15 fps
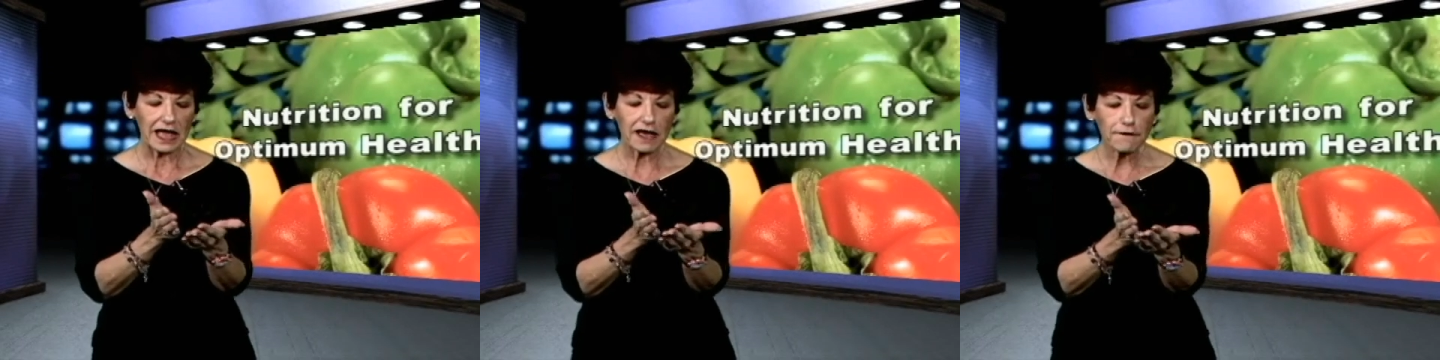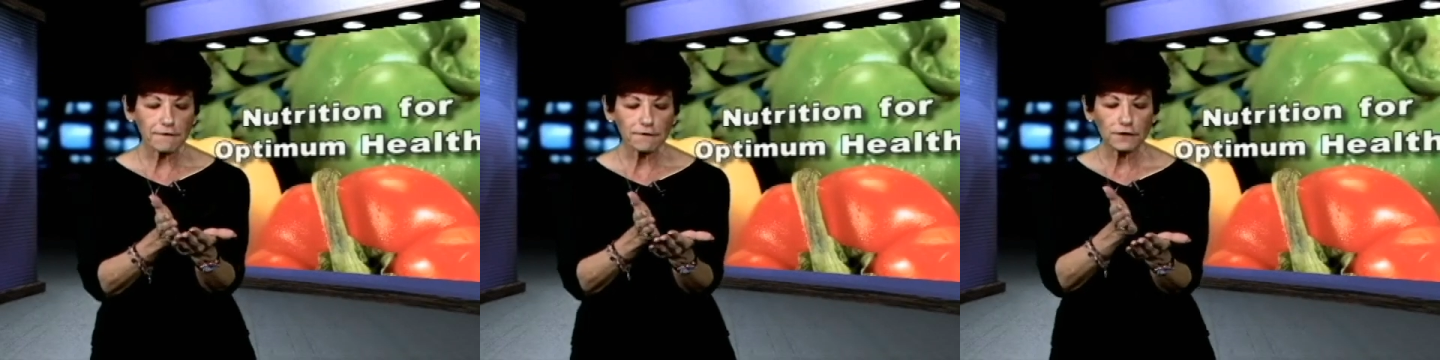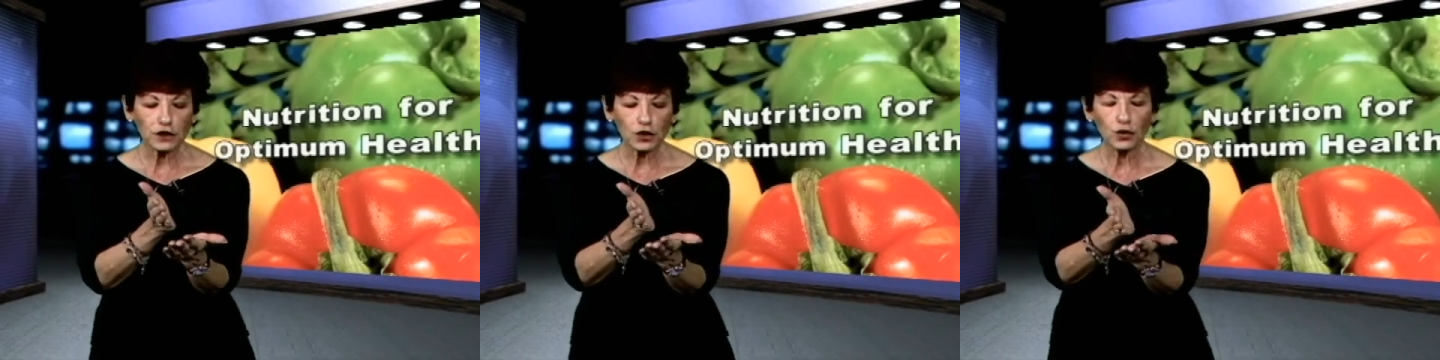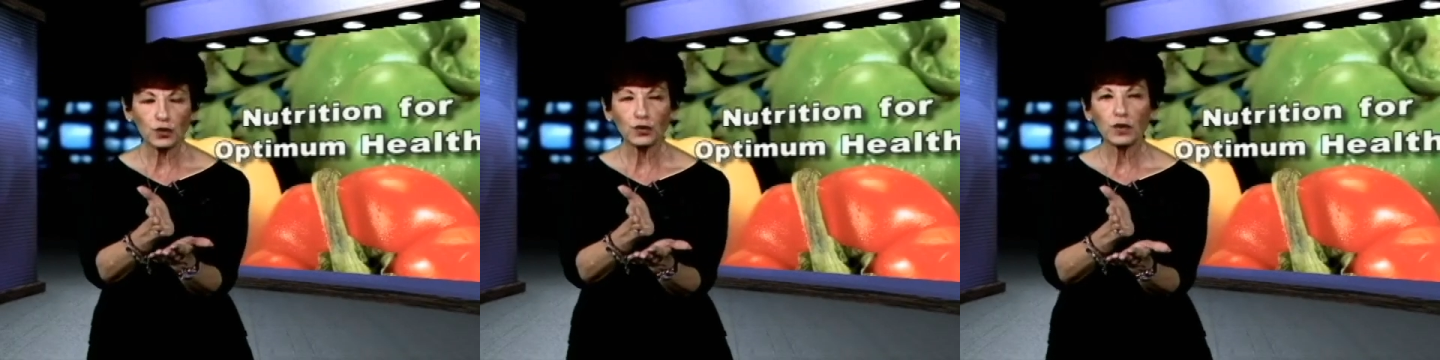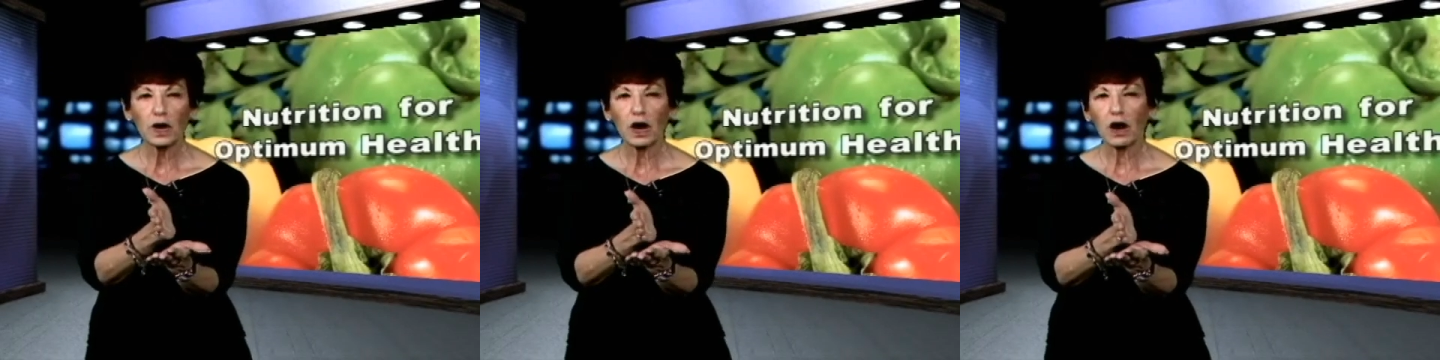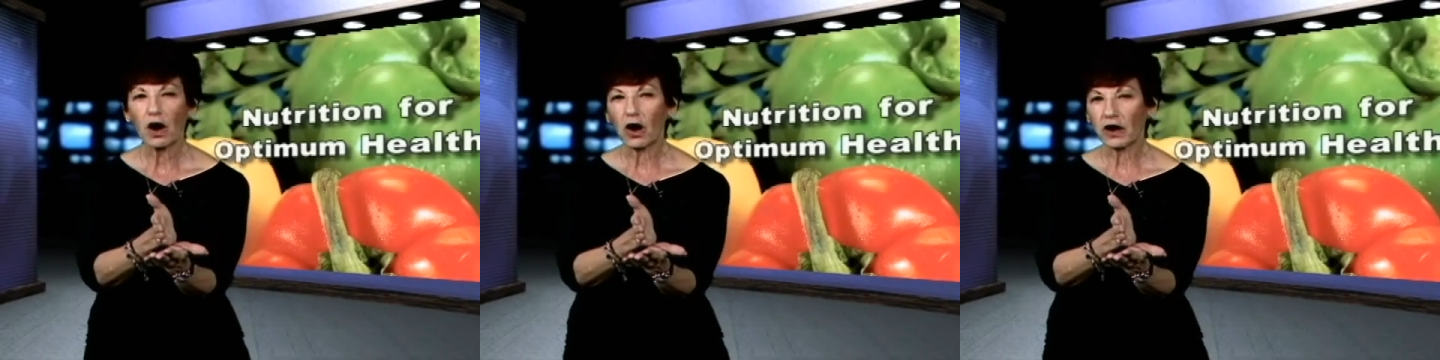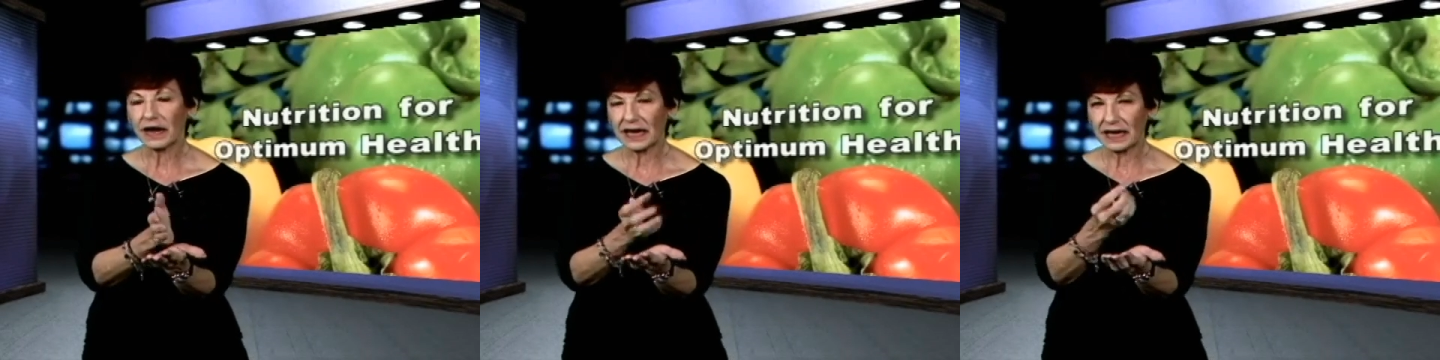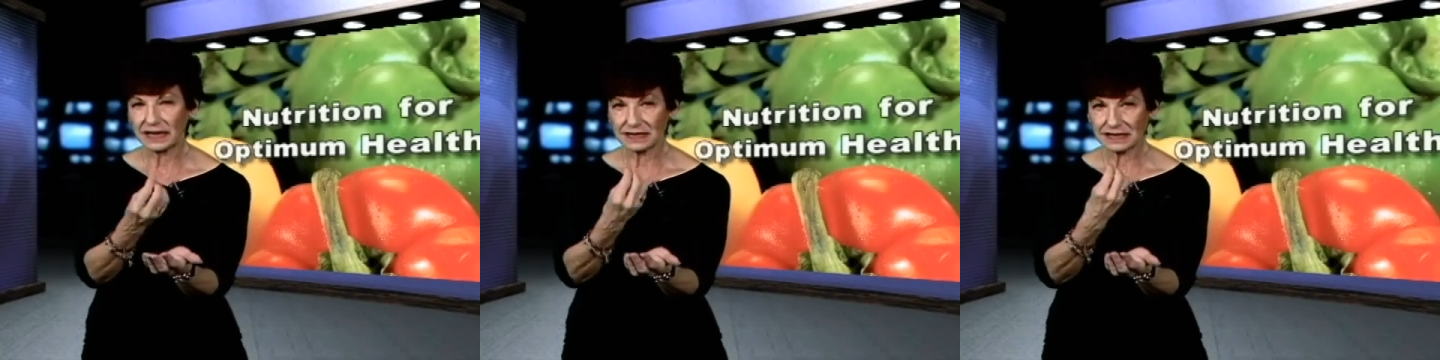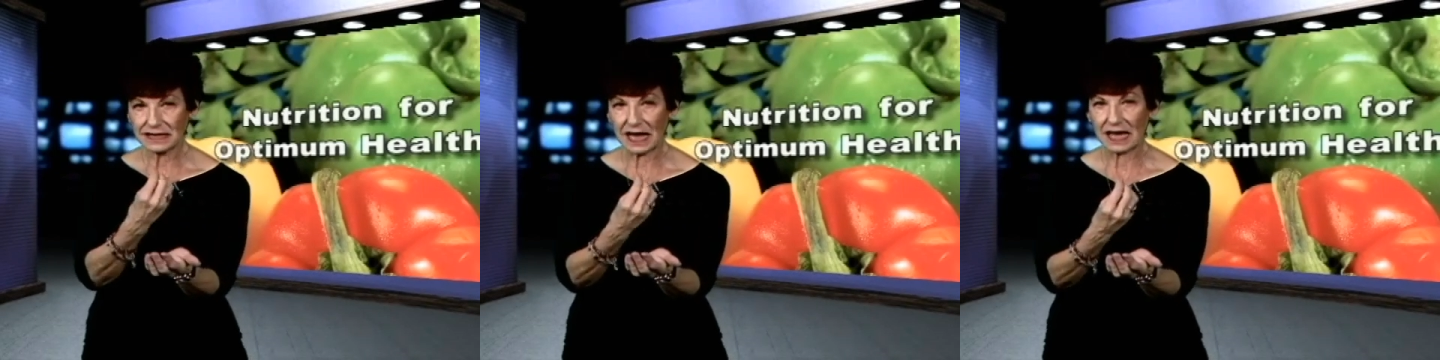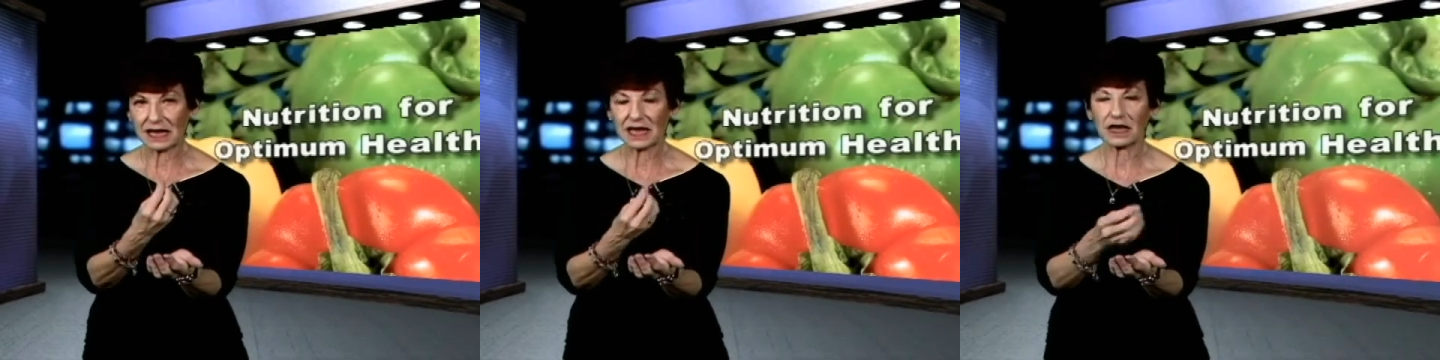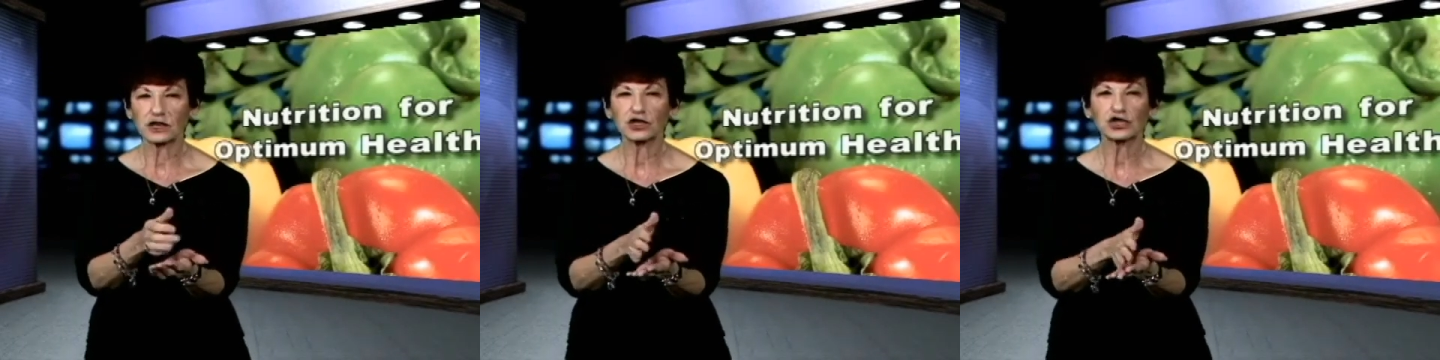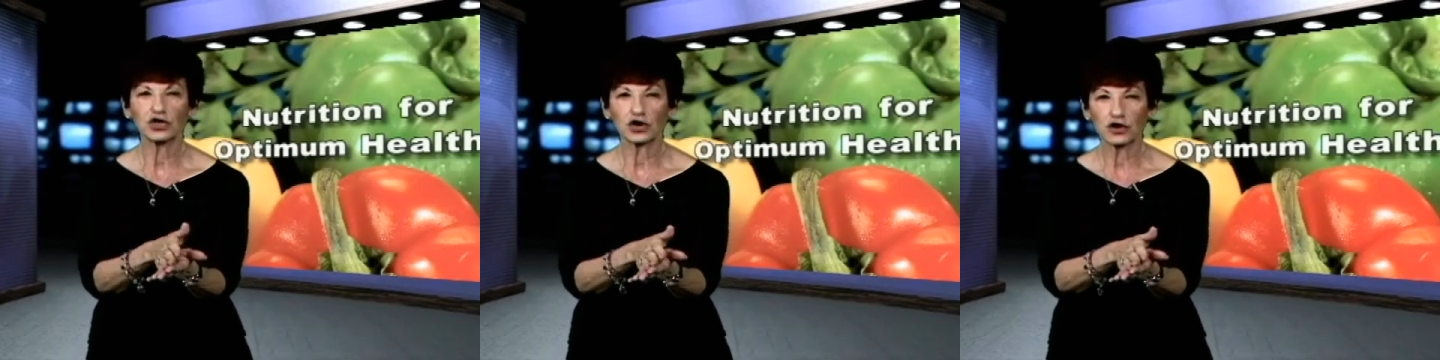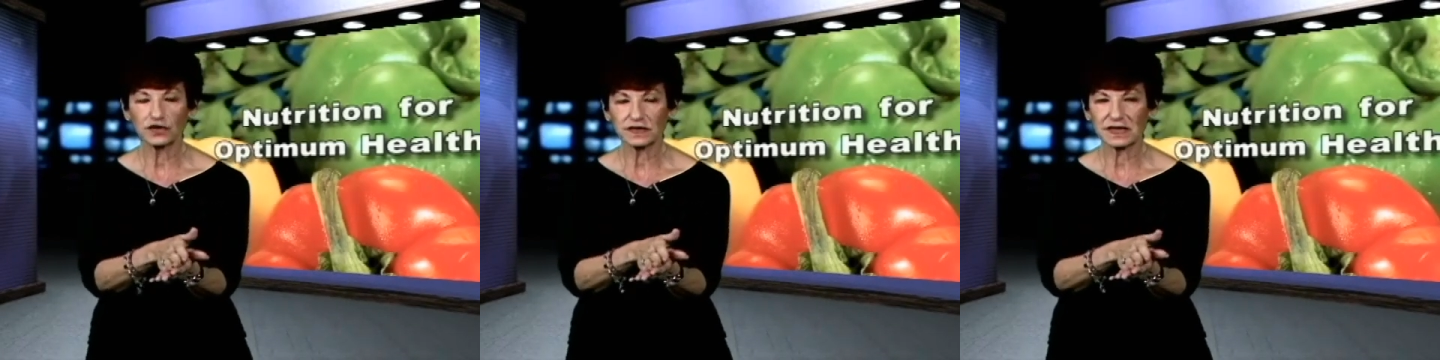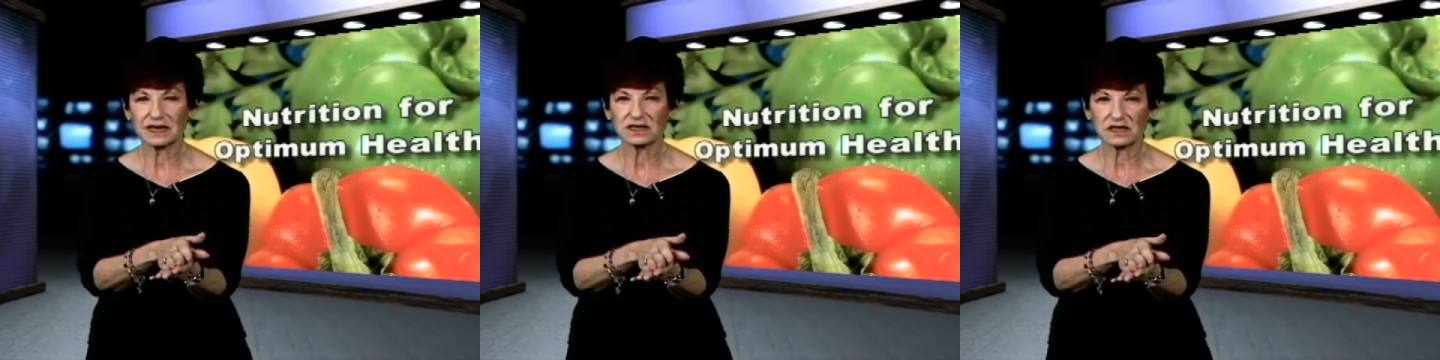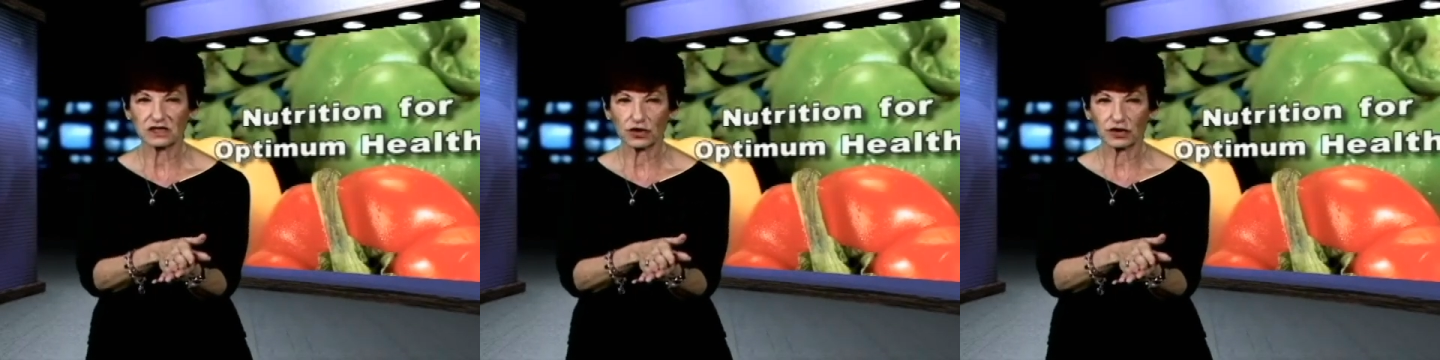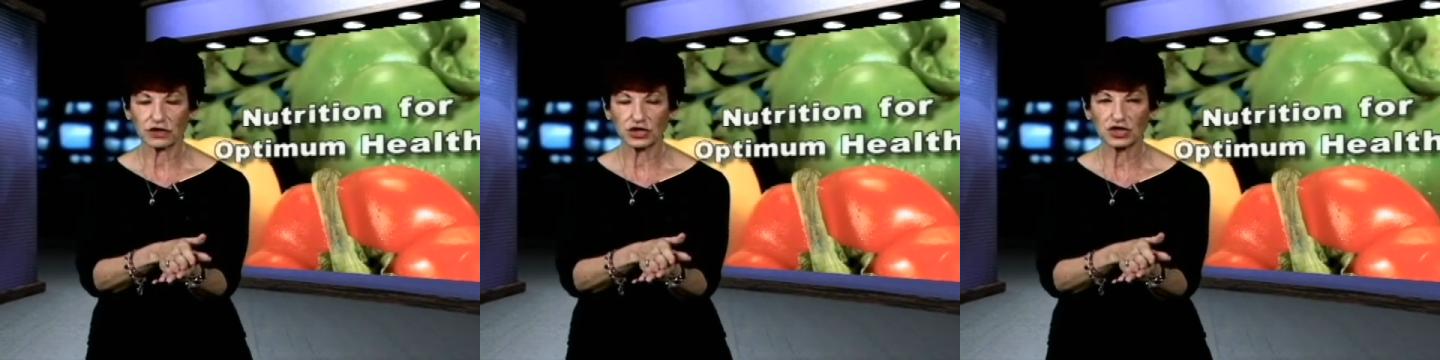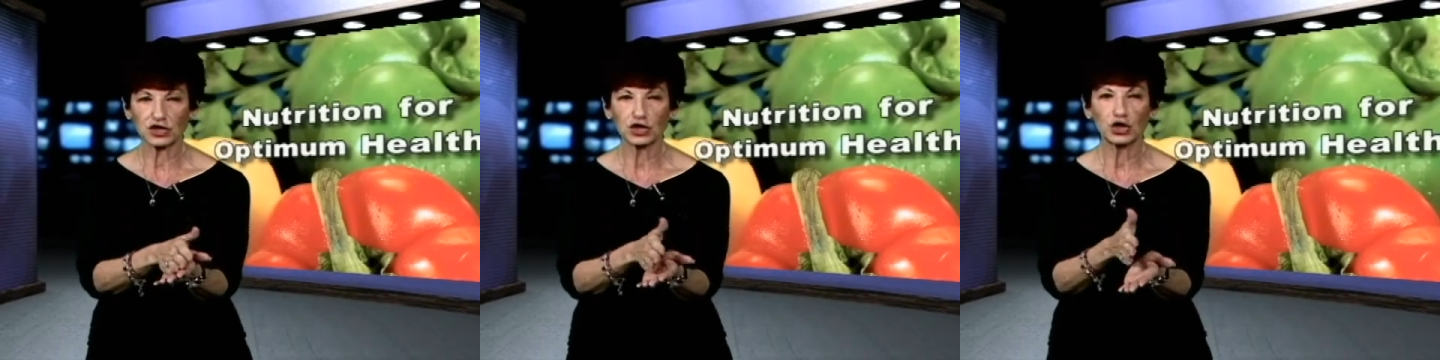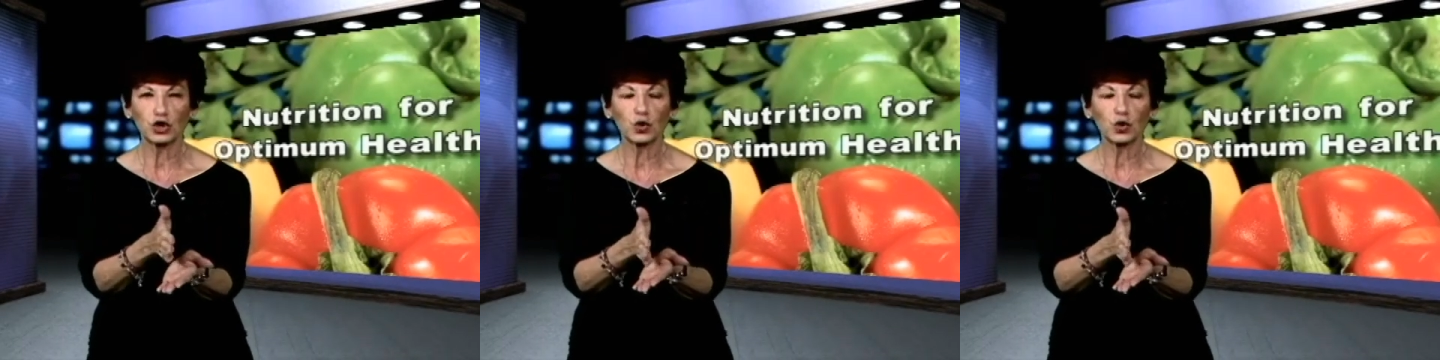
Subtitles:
If you are intaking sugars and starches,